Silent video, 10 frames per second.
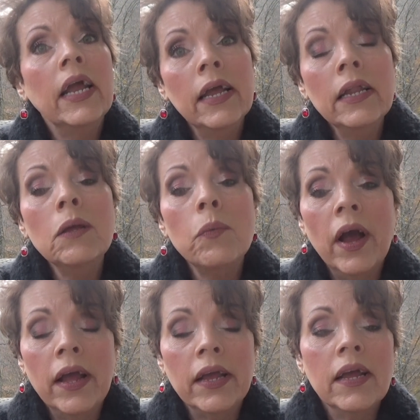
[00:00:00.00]

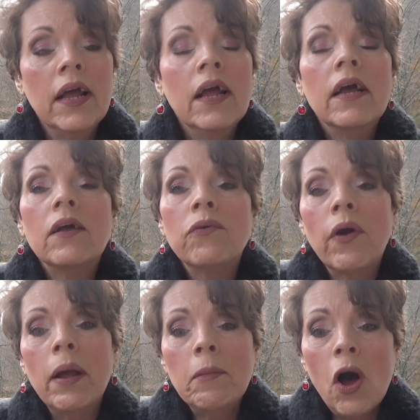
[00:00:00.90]
anyway,
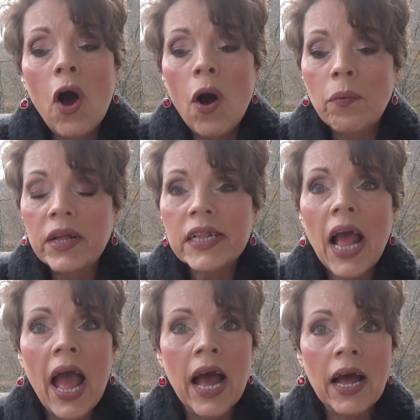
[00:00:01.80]
Grandma always
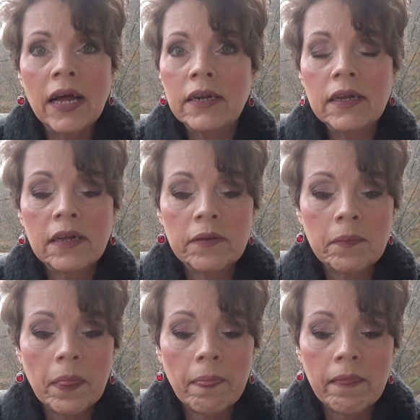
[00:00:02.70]
had,
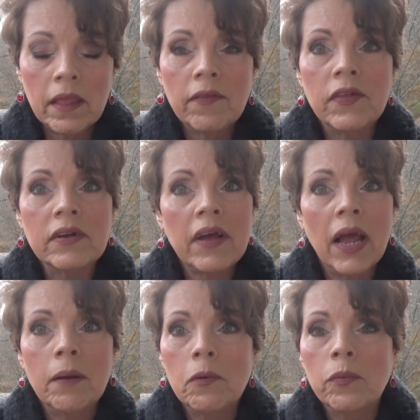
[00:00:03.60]
the
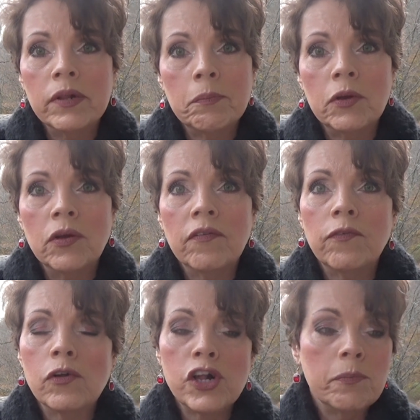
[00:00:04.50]
table was
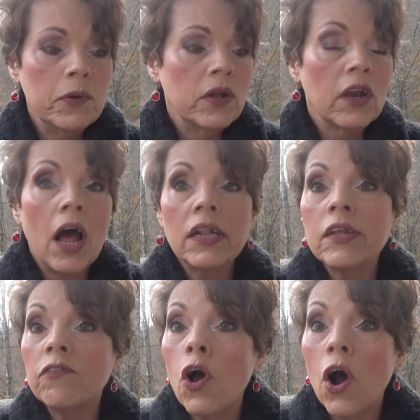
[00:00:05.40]
beautiful. She put lots
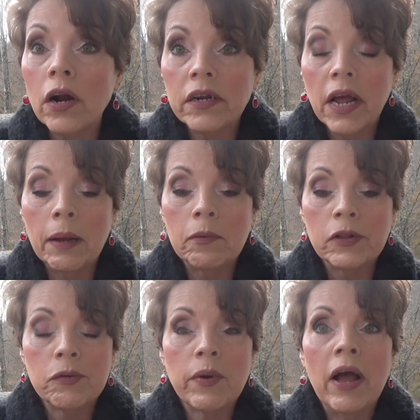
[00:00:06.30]
of card
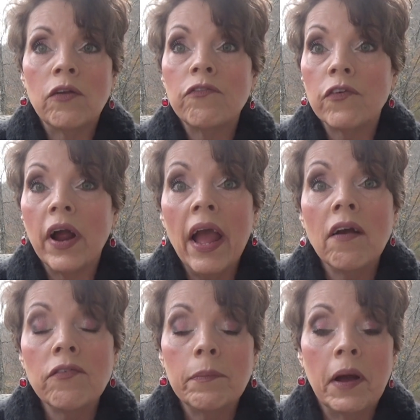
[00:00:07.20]
tables around for
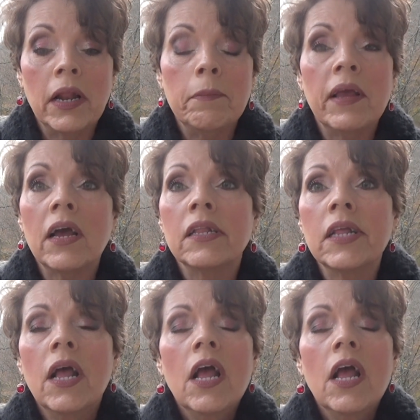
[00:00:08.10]
everybody because